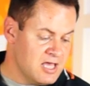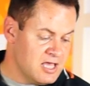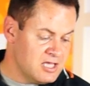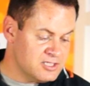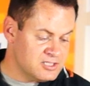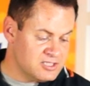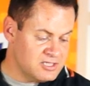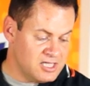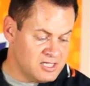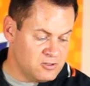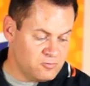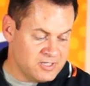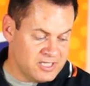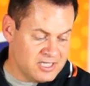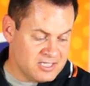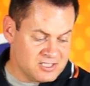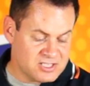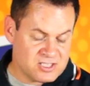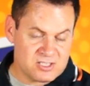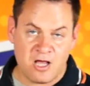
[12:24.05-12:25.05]
And then we
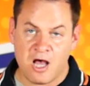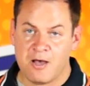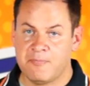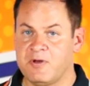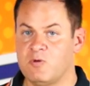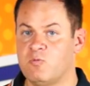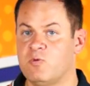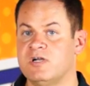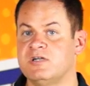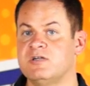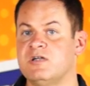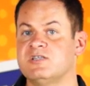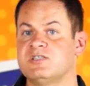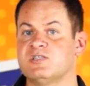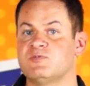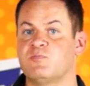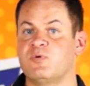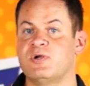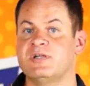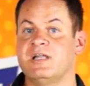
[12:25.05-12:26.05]
hit stop, and what it does
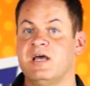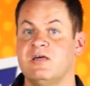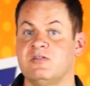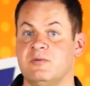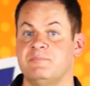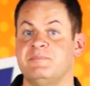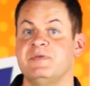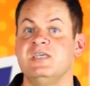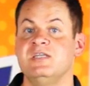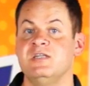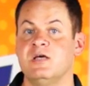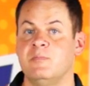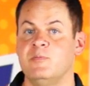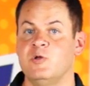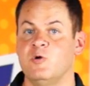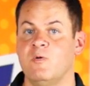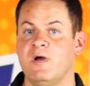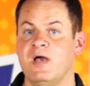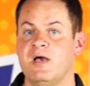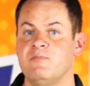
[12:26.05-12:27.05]
is bring down the
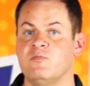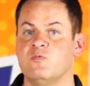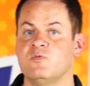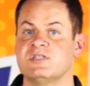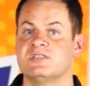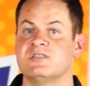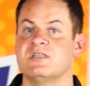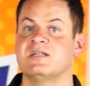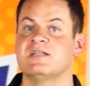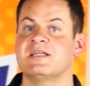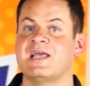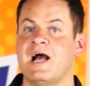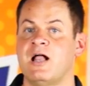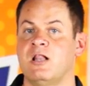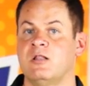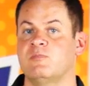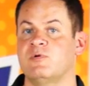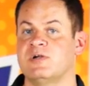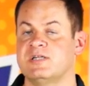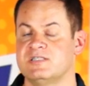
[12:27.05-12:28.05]
PWM, which then
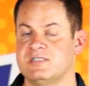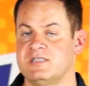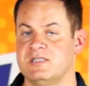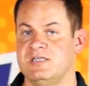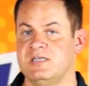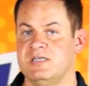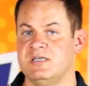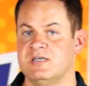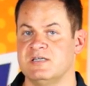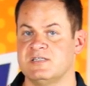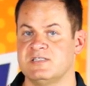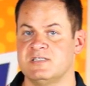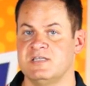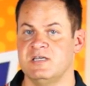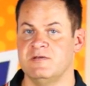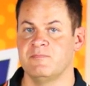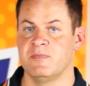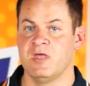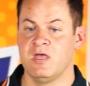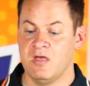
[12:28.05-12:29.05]
calibrates the
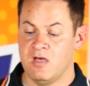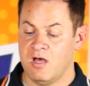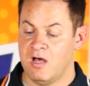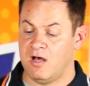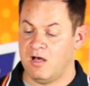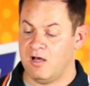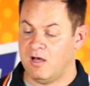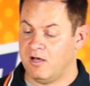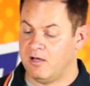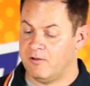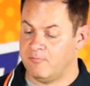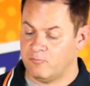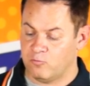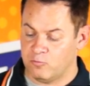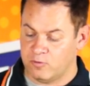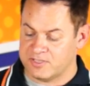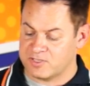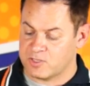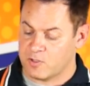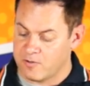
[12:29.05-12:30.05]
ESC.
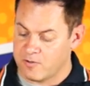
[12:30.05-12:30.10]
Let's